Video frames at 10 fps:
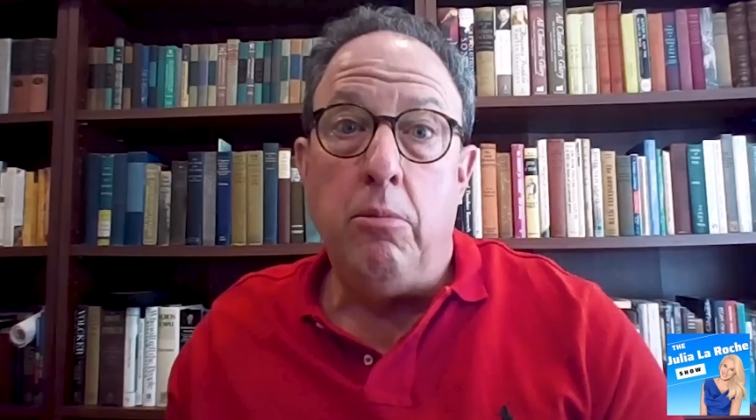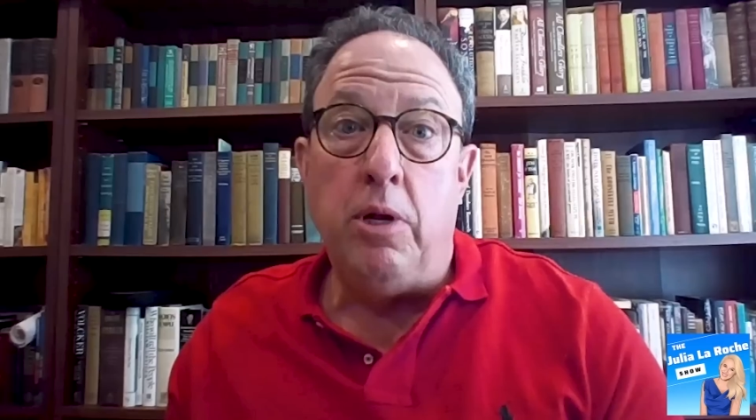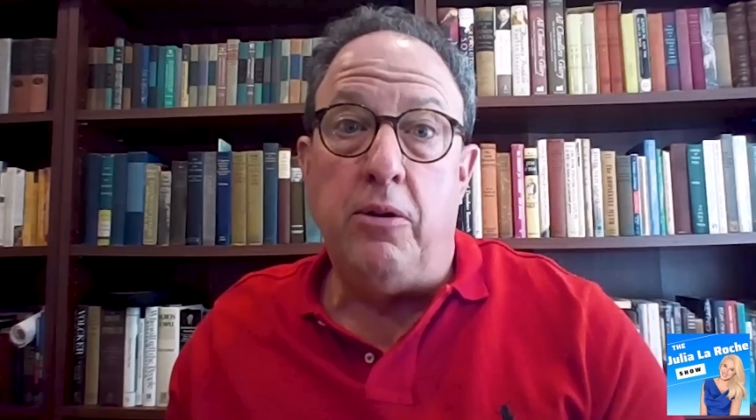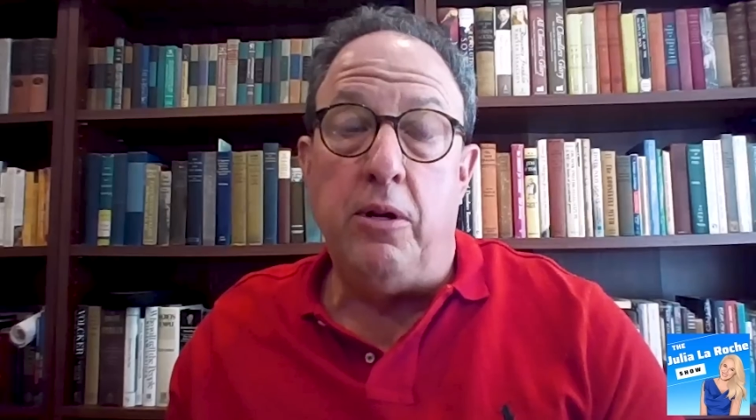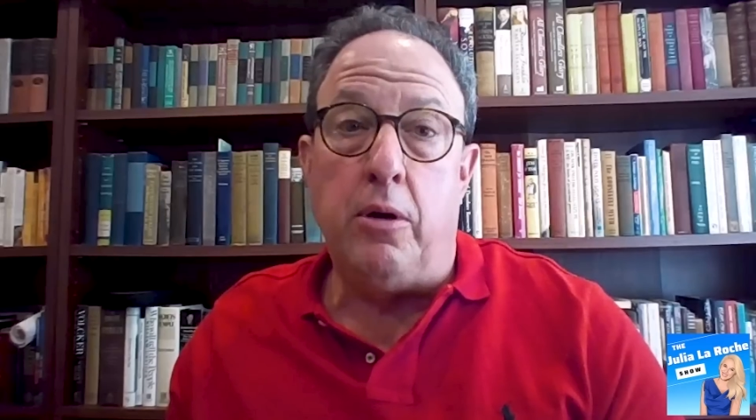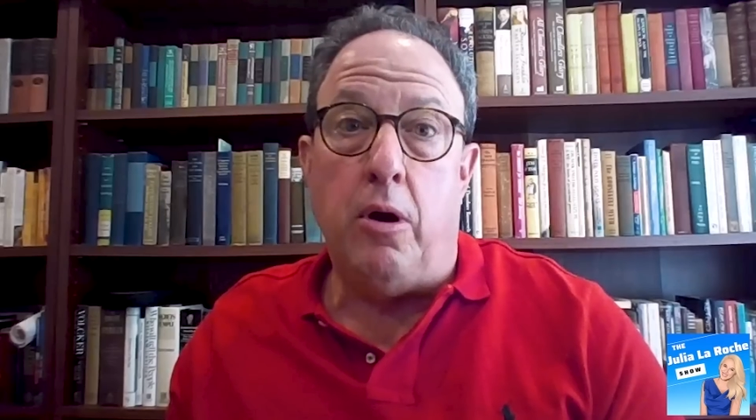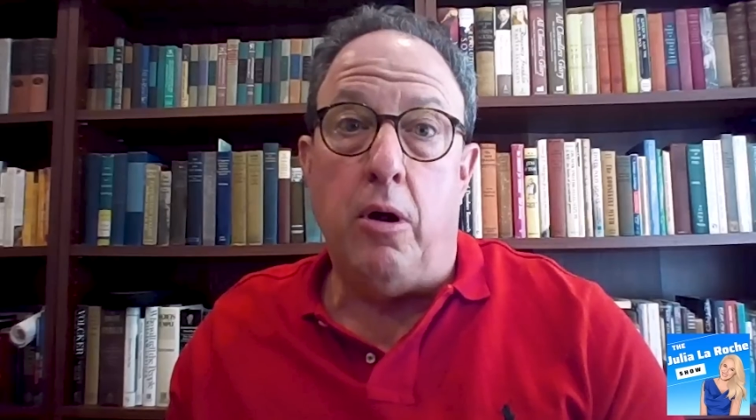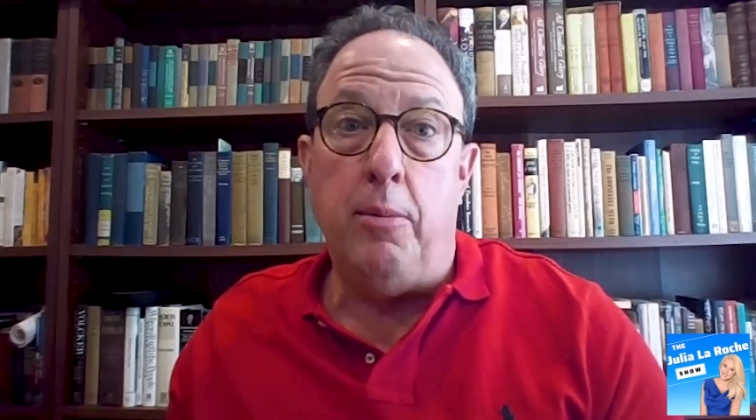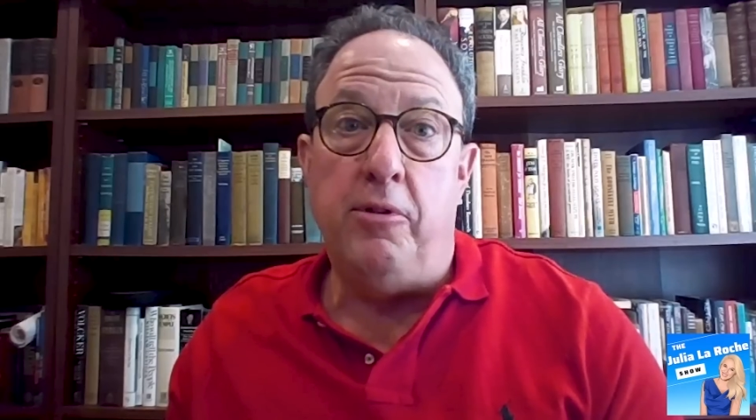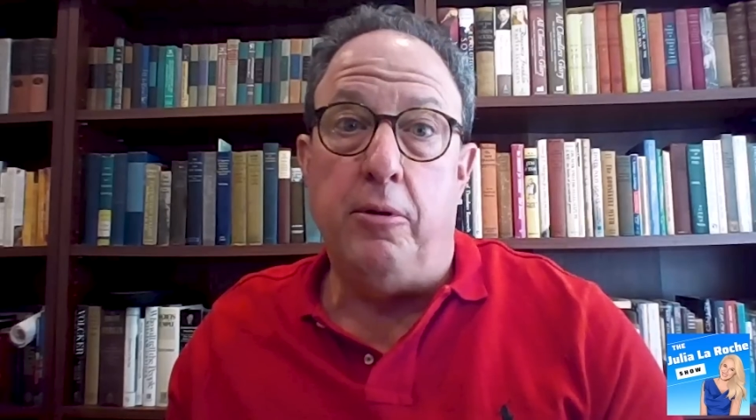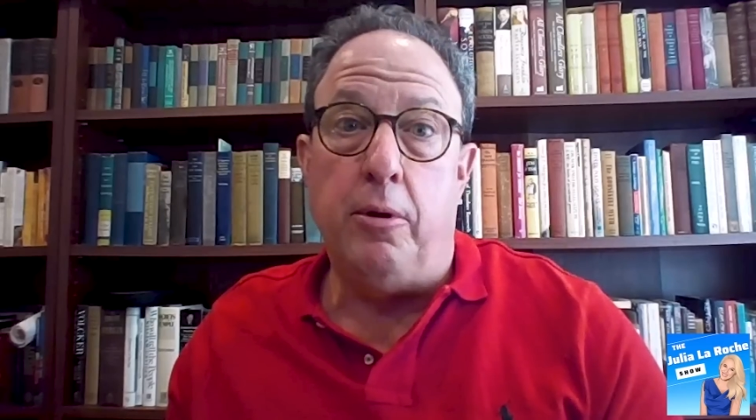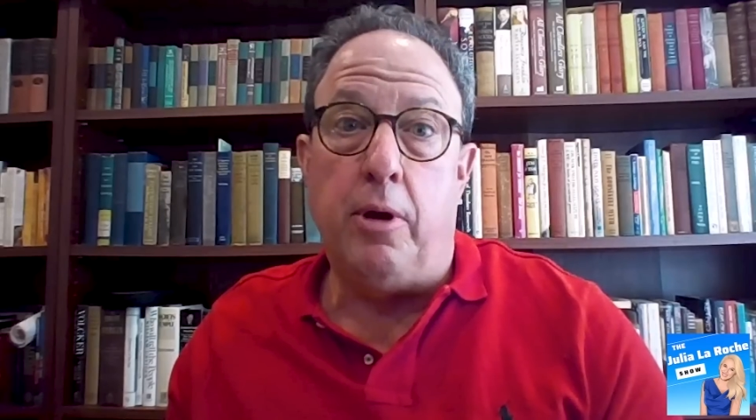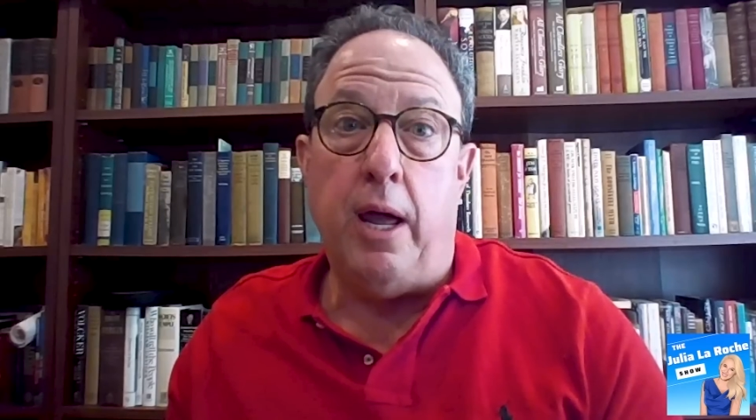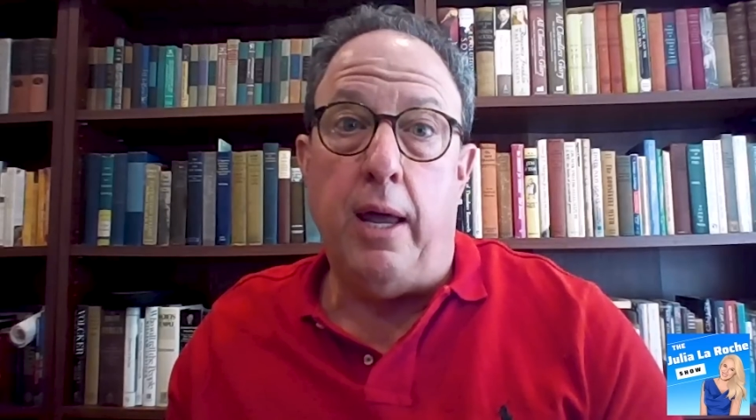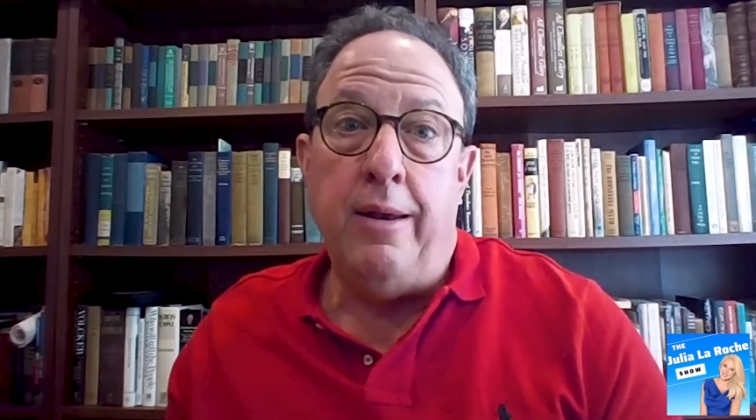that the economists
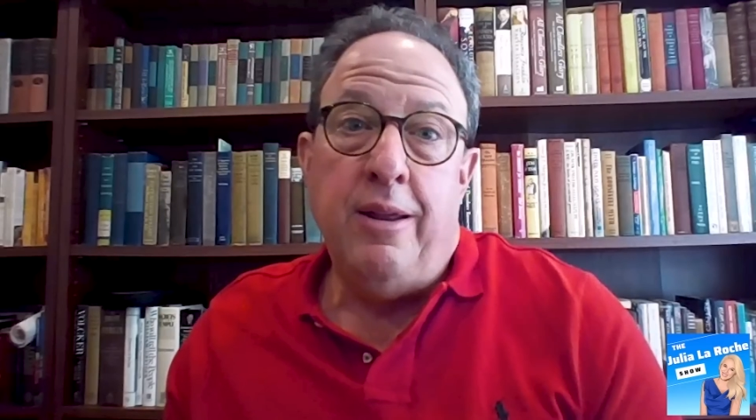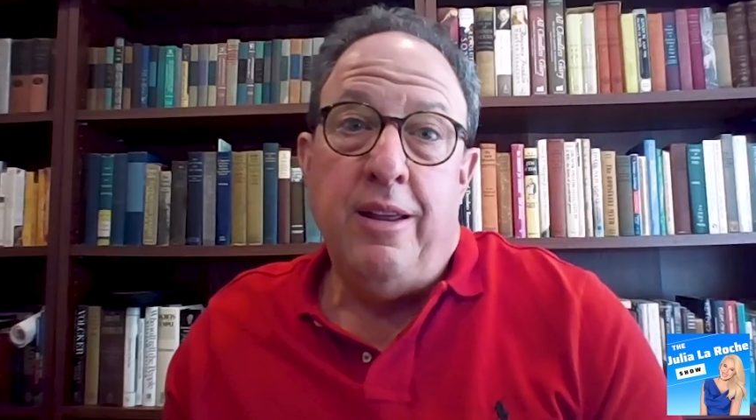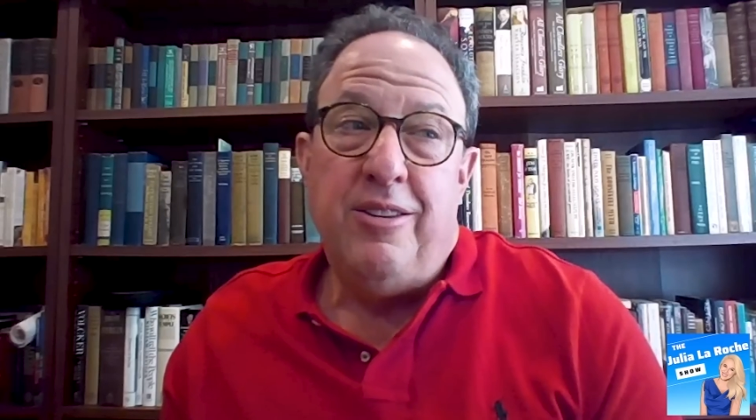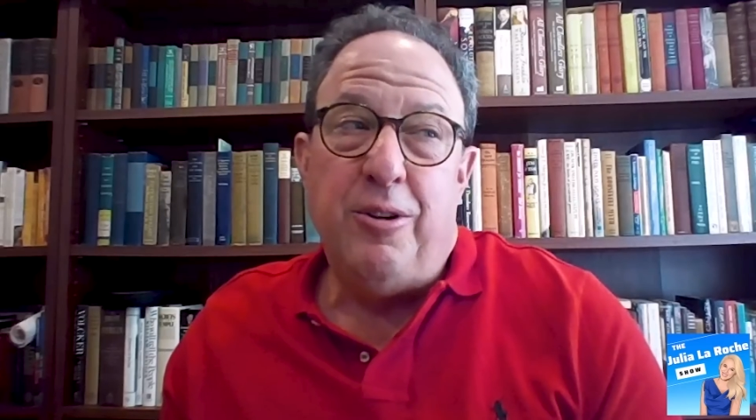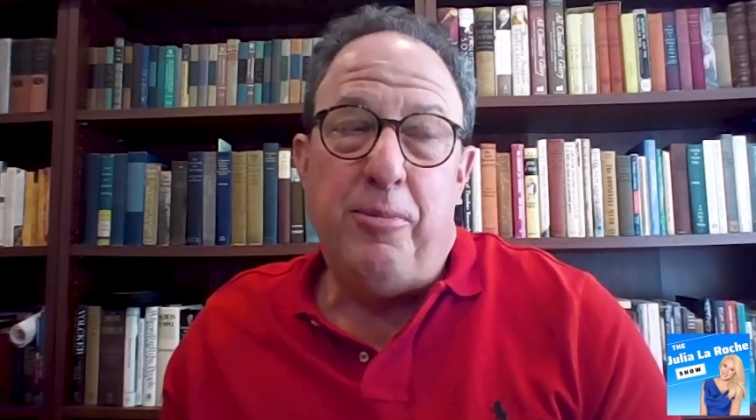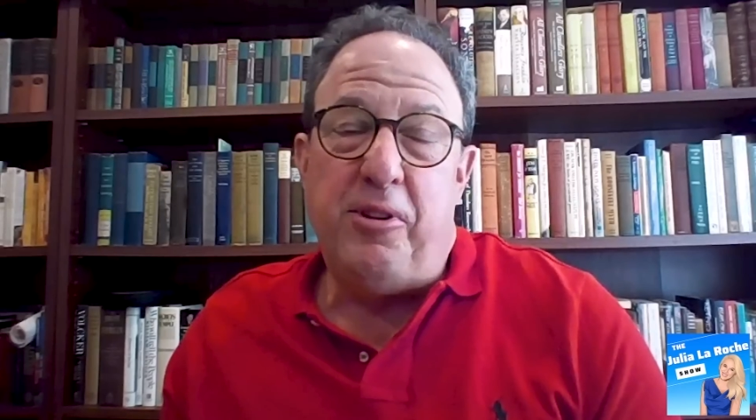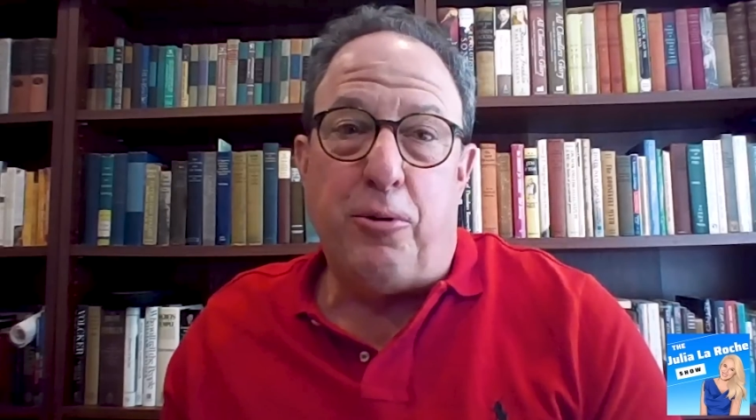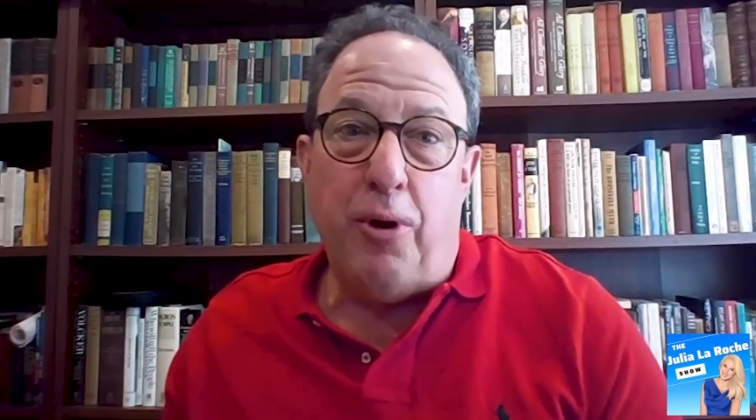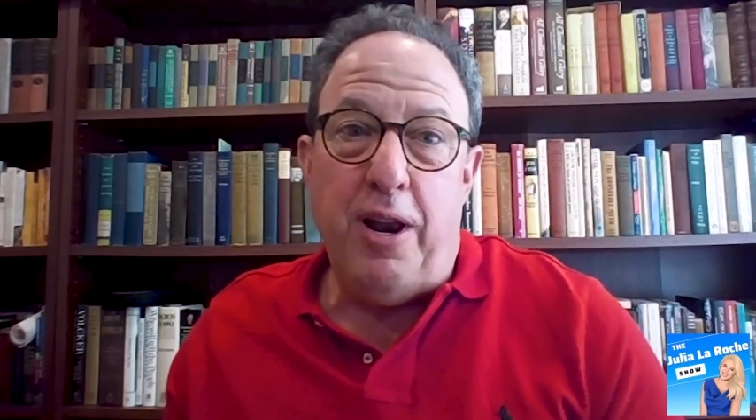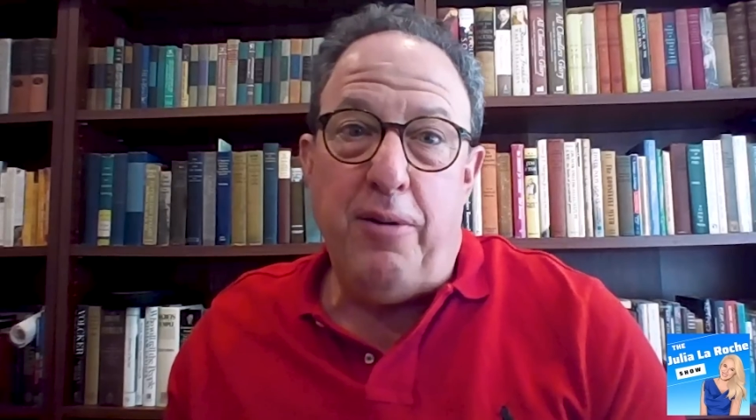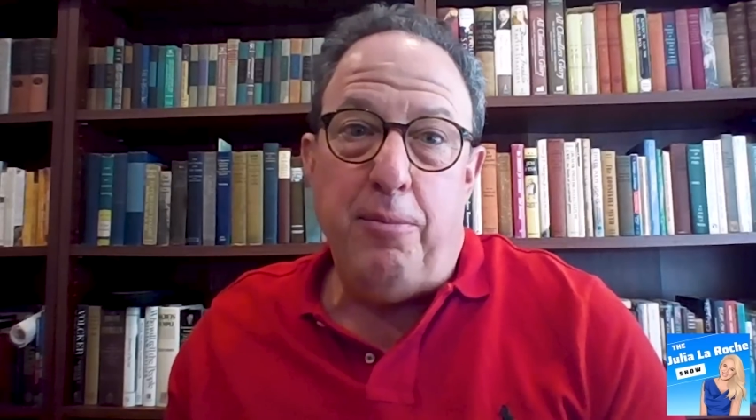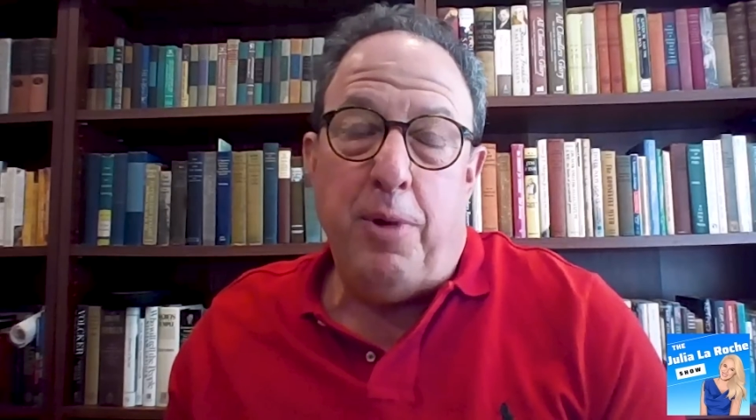look at. In terms of credit,